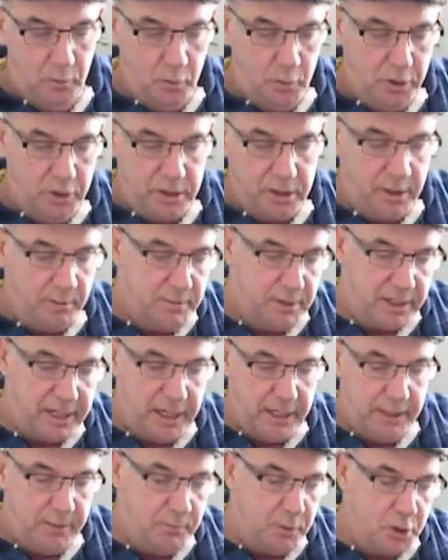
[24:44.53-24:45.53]
The only time
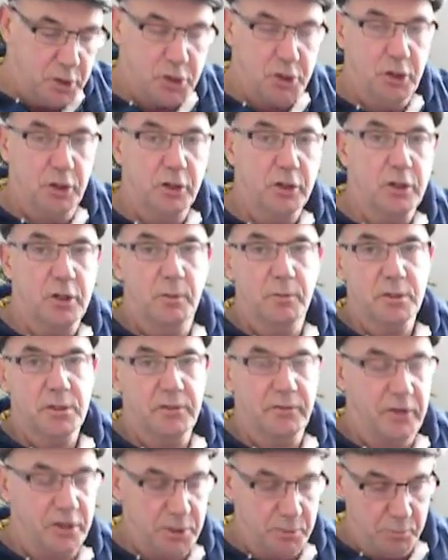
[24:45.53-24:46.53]
they'll get any moisture on the
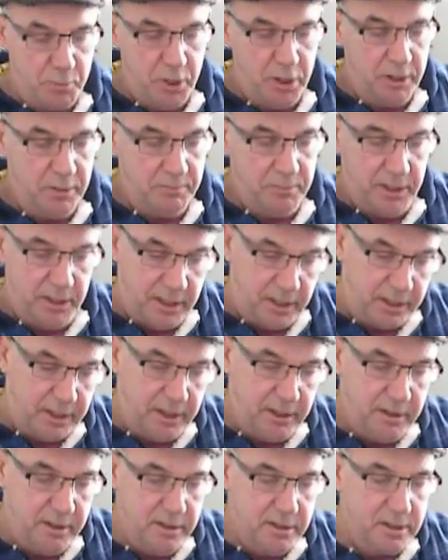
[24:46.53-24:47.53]
top is if I spray them, and
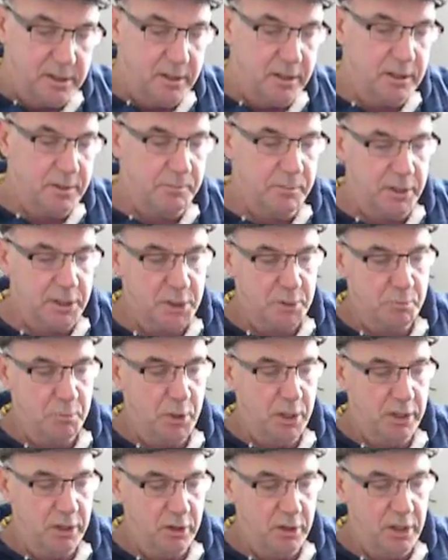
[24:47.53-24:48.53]
I give these a little bit of
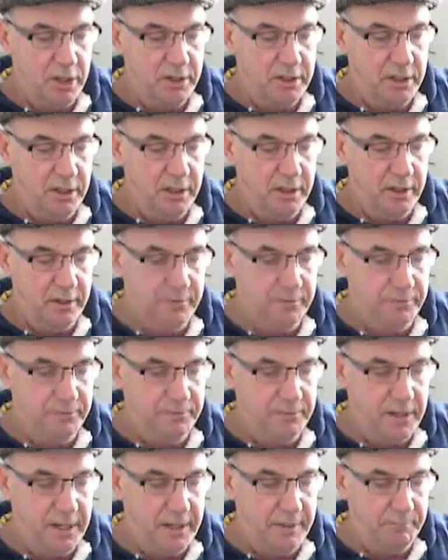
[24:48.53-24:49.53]
spray the other day
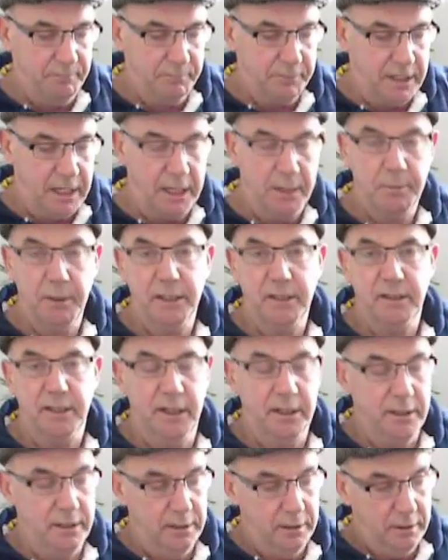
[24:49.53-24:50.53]
of
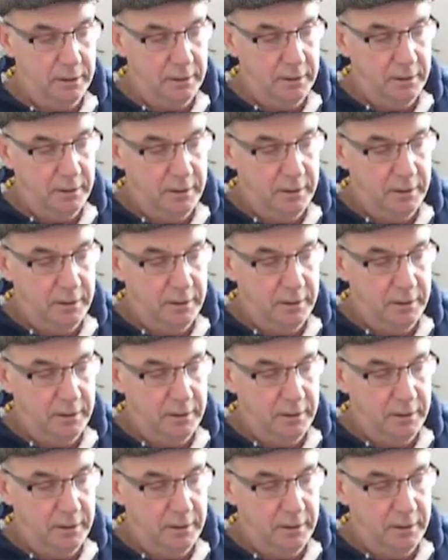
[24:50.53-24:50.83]
calamine tea,